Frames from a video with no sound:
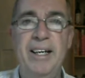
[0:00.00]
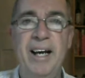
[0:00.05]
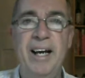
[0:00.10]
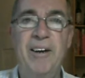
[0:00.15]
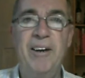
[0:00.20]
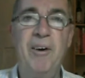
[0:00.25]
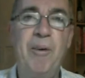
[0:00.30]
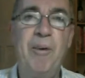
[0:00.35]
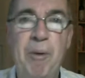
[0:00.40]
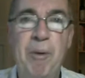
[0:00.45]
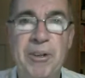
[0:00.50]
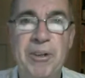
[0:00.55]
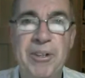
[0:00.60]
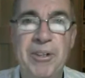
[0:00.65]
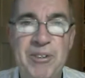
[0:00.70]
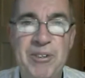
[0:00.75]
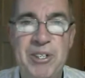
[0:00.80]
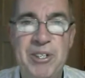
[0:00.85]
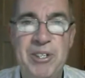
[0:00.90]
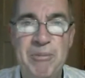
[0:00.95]
I know I'm on
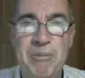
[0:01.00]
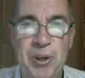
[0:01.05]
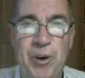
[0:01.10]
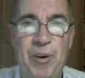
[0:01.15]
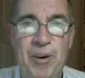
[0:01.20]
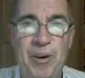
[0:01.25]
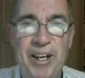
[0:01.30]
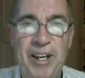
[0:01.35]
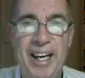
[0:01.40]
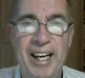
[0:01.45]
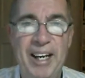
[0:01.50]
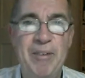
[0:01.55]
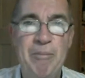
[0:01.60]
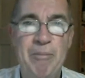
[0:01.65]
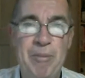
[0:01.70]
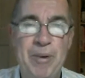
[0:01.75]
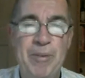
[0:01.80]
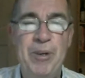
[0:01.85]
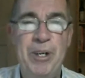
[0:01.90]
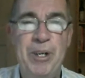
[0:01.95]
YouTube talking,
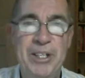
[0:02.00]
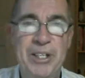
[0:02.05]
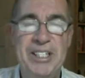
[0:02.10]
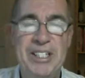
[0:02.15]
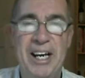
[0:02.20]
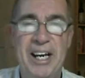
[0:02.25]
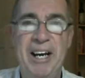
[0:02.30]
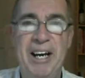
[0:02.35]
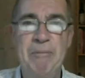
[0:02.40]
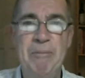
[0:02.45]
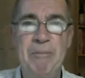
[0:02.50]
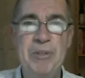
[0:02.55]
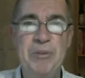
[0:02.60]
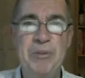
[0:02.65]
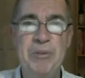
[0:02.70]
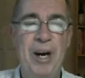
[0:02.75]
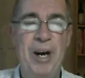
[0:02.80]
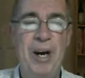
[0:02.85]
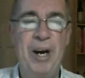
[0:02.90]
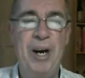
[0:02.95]
but we can type as
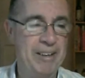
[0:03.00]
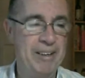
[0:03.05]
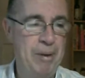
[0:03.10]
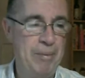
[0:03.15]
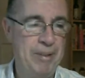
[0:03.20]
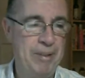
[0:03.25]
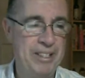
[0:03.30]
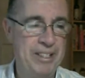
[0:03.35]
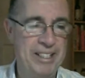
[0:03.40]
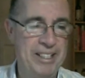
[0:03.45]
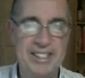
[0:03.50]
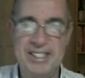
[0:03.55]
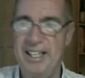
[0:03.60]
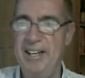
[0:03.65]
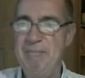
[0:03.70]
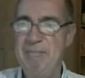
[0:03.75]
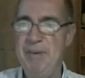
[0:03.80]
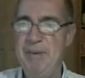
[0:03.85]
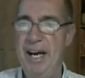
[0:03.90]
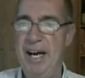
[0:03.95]
well, and people can
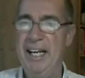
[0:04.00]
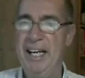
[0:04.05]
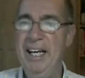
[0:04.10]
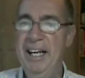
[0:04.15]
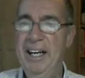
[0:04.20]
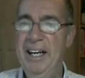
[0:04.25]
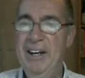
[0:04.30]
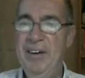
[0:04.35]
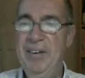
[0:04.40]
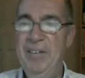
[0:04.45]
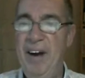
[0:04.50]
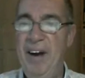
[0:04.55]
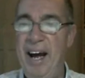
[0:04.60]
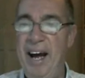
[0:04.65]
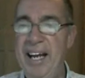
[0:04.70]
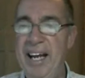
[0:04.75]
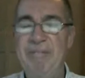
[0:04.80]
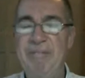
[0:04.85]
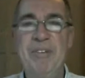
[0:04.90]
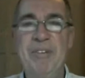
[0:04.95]
type back.
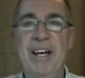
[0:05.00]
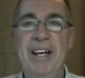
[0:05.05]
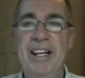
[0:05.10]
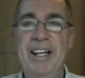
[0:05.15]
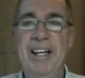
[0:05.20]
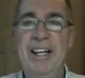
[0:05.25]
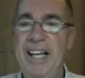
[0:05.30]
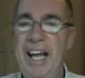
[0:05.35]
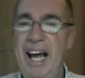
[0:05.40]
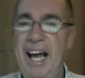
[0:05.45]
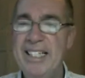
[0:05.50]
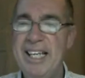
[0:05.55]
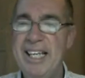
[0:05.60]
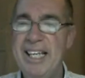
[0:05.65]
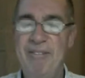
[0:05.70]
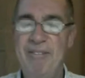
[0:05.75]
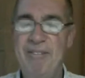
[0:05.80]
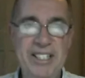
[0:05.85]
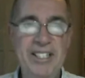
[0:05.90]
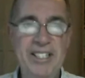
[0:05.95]
Right, let's
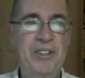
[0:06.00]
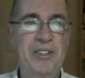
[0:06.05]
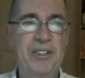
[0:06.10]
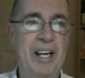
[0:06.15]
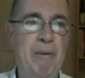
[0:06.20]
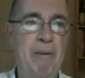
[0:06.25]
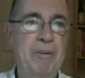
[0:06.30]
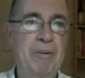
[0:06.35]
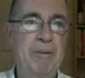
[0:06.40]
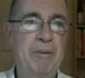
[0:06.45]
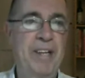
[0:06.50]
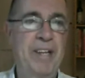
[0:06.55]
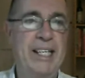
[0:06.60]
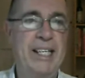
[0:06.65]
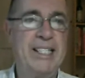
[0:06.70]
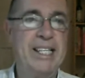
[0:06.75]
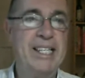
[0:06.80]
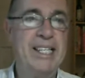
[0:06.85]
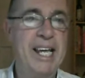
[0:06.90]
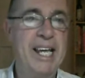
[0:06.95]
have a listen to a couple of
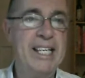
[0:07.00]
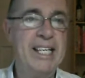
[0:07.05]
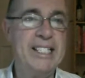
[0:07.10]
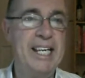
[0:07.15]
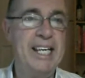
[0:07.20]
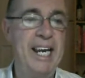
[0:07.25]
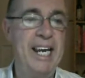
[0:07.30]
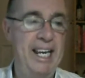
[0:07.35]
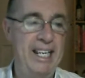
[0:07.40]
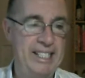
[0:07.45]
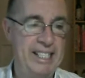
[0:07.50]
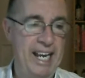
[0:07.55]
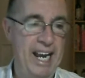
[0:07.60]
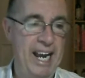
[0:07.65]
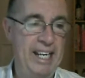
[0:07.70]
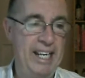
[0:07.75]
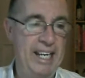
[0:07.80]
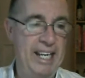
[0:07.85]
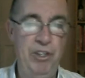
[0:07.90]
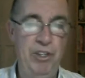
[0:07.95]
things. This is
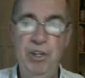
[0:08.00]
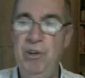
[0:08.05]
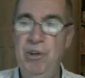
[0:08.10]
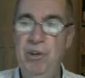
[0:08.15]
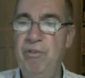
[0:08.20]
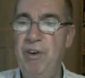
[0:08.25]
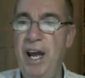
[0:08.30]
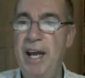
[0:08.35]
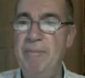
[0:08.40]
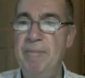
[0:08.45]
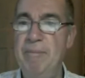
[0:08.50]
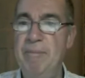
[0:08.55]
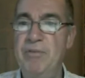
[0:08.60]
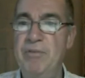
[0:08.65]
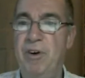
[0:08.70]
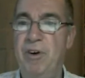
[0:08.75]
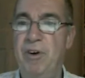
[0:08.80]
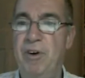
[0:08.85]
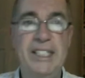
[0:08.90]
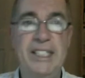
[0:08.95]
a new famous
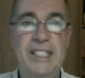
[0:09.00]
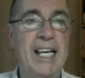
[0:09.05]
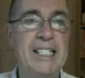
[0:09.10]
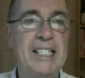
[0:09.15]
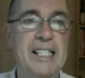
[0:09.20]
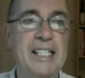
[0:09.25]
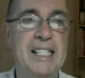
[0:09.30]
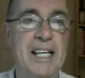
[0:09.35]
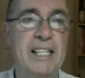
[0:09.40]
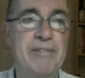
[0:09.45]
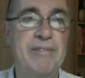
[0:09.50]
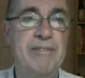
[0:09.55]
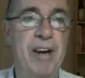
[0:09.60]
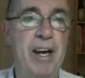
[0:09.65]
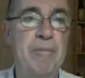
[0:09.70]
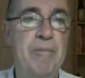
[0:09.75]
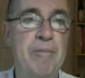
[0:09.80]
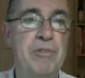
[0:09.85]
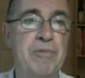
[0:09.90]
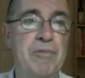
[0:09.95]
voice. Yesterday's
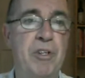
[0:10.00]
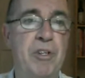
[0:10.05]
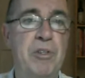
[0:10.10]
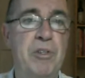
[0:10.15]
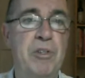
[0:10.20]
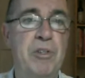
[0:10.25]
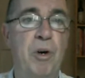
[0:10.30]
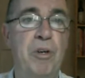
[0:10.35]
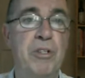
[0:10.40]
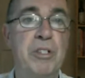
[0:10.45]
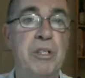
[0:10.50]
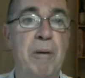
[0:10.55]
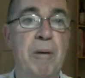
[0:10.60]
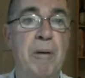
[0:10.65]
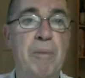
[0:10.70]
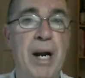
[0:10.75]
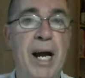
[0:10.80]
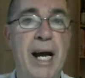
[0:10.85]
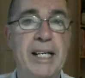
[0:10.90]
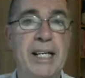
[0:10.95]
famous voice was
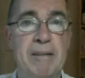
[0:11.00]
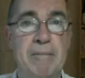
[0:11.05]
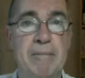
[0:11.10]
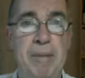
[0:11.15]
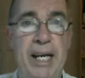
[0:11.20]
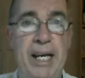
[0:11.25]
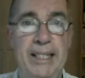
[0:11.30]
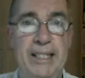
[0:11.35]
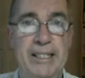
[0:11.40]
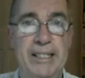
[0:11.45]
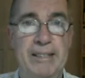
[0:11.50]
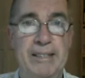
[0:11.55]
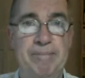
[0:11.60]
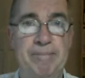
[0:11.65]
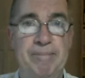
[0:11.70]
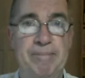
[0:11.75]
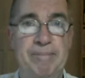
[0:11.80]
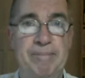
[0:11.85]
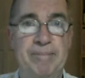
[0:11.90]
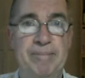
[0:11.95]
Brad Pitt,
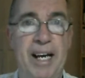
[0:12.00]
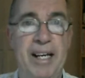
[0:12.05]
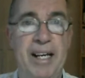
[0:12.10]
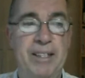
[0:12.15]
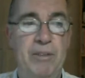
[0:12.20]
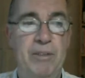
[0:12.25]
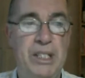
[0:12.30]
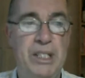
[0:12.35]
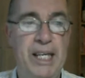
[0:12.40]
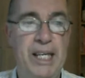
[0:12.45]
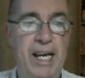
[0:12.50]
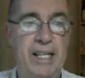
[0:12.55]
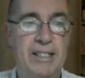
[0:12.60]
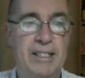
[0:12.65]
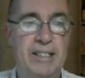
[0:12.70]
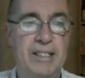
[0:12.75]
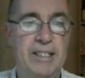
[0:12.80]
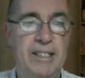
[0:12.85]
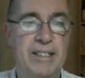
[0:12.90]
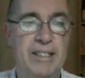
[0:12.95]
and it was
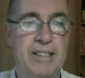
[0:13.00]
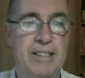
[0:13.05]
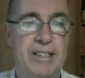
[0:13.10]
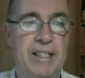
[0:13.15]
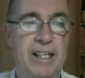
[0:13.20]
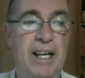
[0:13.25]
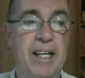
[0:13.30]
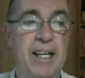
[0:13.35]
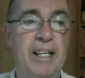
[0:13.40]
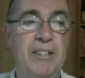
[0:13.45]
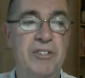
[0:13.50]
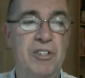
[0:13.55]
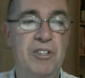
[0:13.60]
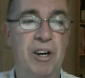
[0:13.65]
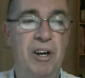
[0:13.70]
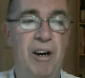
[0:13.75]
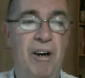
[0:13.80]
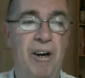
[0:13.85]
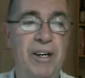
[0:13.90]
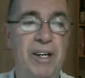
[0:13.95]
guessed, and it has
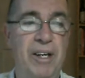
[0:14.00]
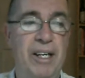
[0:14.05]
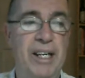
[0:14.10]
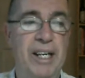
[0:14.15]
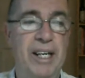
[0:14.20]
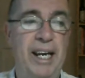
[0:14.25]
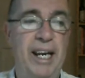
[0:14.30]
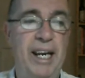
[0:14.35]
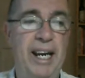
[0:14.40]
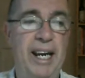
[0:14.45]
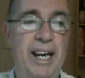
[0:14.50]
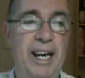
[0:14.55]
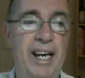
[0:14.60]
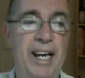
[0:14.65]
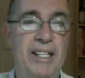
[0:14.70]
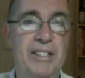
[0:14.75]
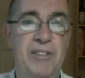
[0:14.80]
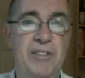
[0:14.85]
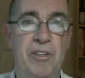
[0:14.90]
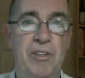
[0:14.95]
gone. Here
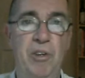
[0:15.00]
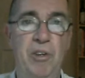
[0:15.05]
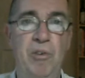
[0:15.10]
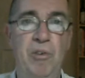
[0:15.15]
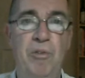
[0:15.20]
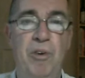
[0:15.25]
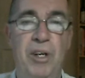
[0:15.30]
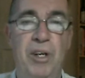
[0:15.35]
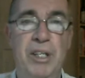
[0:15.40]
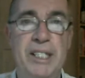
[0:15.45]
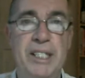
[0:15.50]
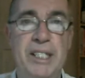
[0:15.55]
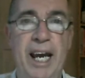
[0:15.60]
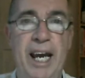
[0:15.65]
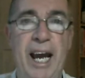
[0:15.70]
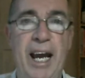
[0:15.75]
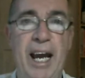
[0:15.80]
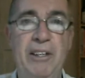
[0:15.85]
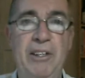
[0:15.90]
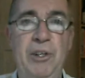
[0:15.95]
is the new voice.
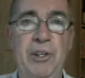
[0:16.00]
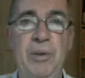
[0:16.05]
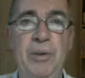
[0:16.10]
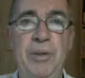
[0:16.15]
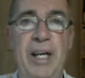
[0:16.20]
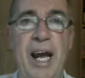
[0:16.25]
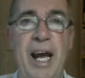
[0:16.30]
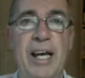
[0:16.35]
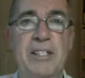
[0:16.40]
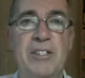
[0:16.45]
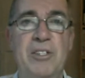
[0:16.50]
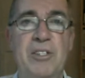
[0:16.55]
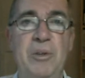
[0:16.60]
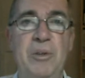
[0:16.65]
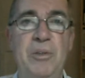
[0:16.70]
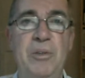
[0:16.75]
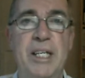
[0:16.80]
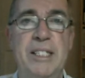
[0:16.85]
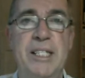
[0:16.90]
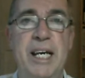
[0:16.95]
Can you guess
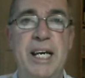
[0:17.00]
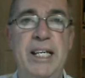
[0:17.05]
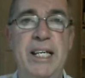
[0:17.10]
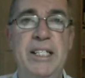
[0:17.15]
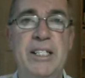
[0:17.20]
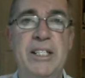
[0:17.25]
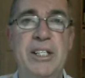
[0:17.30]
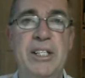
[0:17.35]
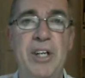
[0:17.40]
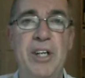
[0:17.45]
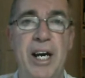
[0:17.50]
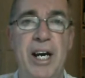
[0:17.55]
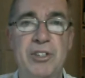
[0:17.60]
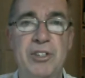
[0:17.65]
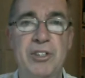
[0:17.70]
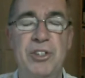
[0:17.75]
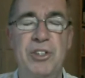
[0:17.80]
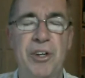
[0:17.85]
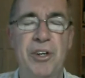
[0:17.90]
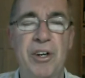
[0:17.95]
who this
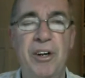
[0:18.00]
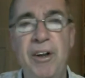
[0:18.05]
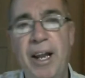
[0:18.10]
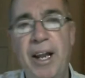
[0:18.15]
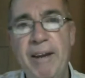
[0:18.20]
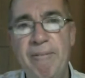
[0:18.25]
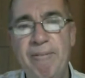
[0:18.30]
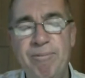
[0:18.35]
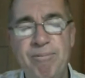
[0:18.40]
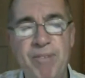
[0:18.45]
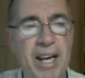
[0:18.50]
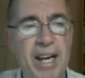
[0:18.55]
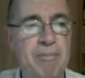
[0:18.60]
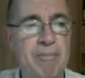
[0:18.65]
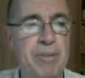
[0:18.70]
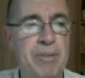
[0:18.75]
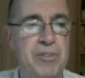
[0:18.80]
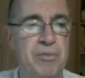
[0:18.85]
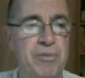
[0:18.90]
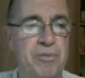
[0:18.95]
internationally
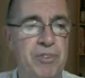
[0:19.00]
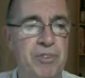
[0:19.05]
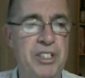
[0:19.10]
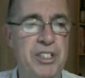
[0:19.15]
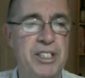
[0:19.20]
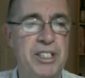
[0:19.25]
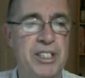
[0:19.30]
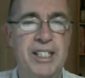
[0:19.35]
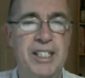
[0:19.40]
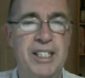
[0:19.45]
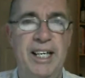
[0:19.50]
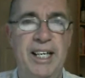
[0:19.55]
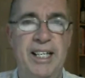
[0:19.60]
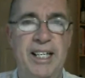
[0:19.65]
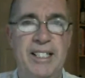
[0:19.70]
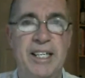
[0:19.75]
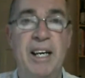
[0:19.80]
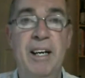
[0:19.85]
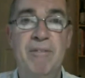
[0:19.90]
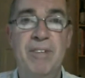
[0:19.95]
famous voice
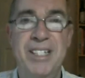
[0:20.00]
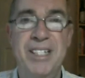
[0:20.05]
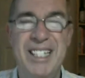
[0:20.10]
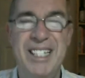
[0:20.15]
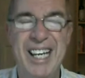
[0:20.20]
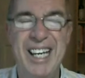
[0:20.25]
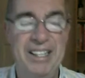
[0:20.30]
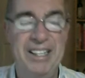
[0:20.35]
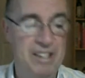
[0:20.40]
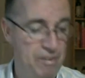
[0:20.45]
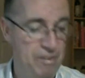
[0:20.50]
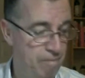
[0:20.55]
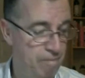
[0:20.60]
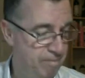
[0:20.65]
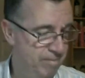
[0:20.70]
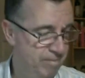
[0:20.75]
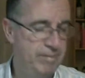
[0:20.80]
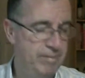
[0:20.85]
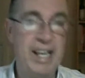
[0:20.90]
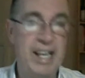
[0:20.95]
is? For
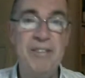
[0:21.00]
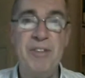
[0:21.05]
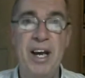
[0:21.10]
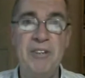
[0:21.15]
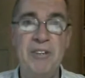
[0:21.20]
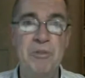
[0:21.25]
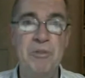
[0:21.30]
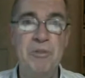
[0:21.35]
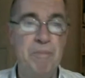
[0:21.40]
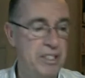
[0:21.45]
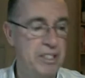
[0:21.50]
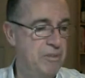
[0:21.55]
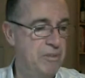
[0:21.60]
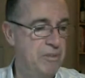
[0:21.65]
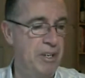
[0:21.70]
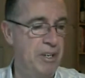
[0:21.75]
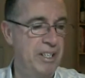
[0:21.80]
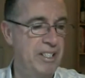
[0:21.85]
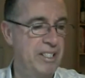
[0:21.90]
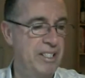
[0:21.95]
10,000 buzzer
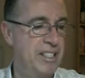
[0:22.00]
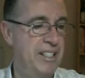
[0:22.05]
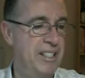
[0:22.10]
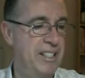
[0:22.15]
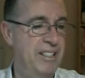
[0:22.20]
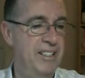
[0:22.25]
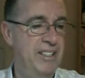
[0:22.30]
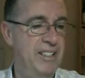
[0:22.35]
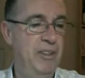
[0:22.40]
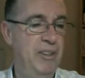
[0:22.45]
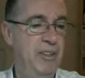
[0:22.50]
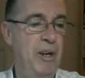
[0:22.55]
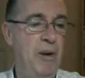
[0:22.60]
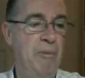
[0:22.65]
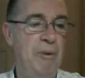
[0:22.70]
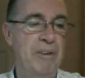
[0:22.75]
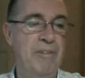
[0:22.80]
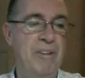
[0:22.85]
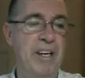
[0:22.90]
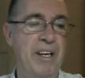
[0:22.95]
points. You'll get
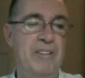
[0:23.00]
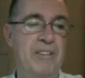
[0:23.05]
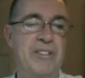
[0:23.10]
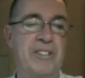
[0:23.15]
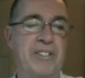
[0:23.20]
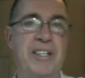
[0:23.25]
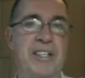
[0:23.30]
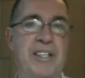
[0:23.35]
one of those.